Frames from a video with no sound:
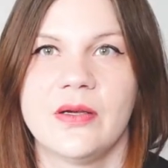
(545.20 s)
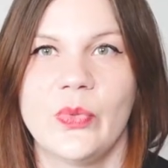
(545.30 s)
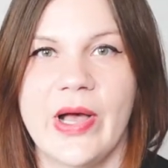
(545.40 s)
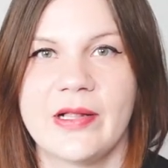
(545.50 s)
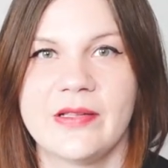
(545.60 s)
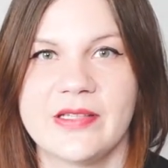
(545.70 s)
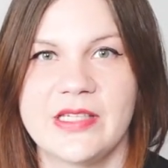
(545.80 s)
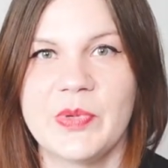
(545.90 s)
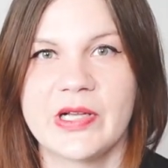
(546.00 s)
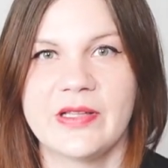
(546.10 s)
Well,
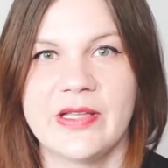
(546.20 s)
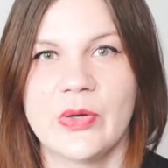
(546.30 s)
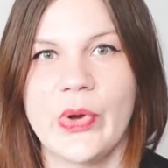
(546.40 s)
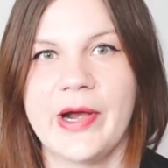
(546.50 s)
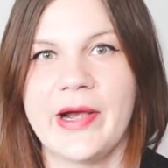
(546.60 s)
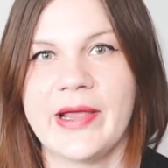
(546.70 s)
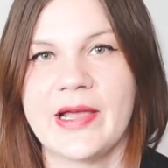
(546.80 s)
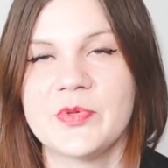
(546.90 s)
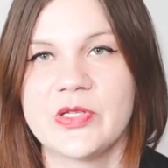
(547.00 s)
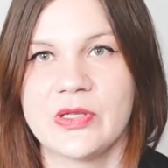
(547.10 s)
typically you wear a
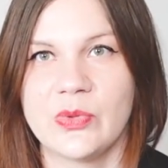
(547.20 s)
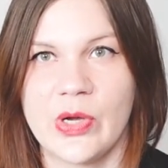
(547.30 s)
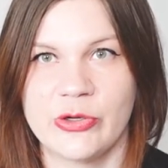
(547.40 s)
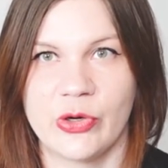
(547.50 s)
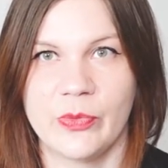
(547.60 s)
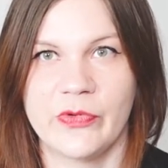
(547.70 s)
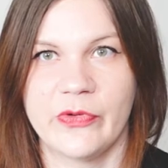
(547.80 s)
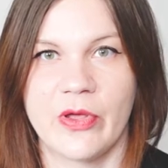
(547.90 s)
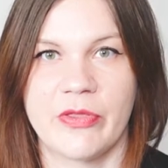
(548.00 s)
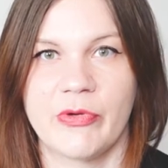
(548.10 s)
capsule wardrobe
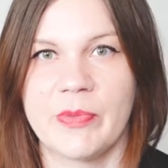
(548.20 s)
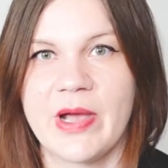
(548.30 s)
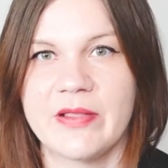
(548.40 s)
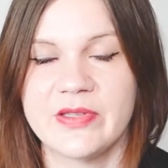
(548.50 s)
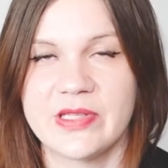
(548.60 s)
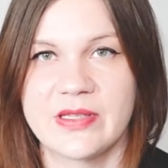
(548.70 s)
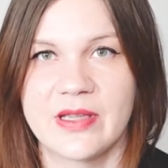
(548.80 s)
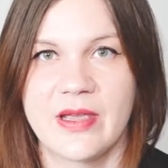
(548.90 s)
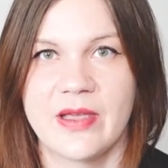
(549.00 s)
for three months